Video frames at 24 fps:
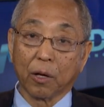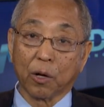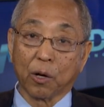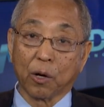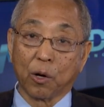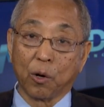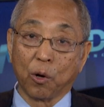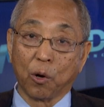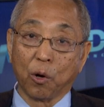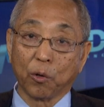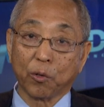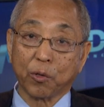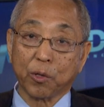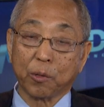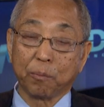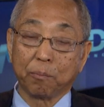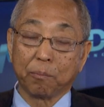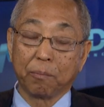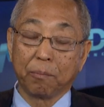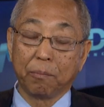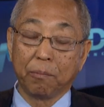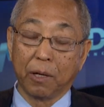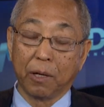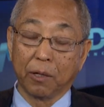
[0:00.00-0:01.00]
growth
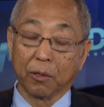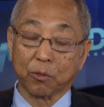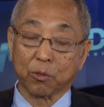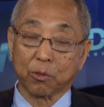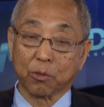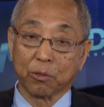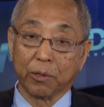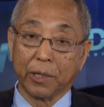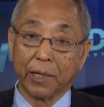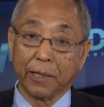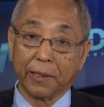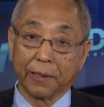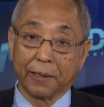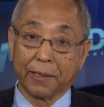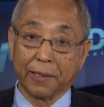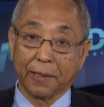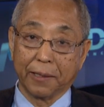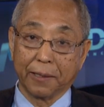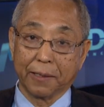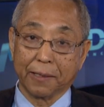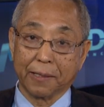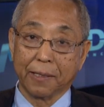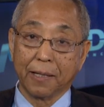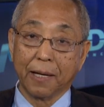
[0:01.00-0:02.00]

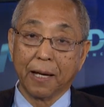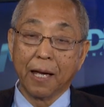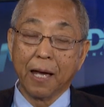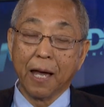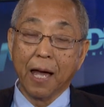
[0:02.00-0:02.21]
strategies.